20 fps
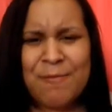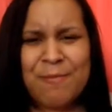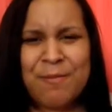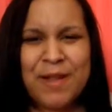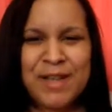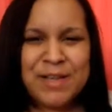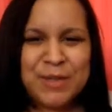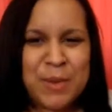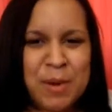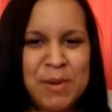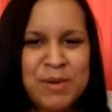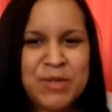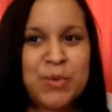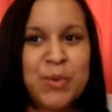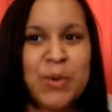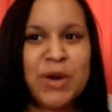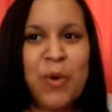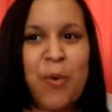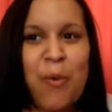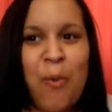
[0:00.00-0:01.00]
Plus, why would you
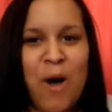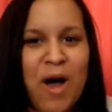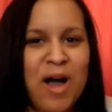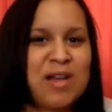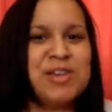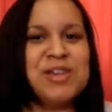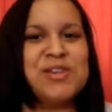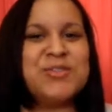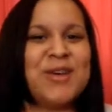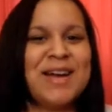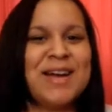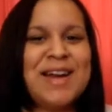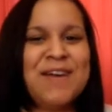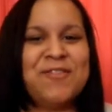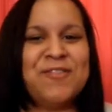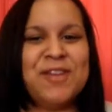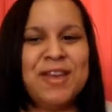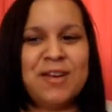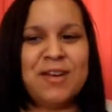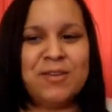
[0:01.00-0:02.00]
want to wash it right
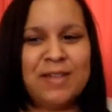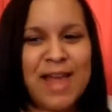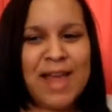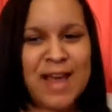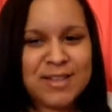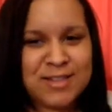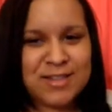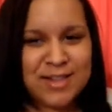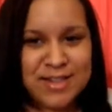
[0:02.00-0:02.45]
after you get a relaxer?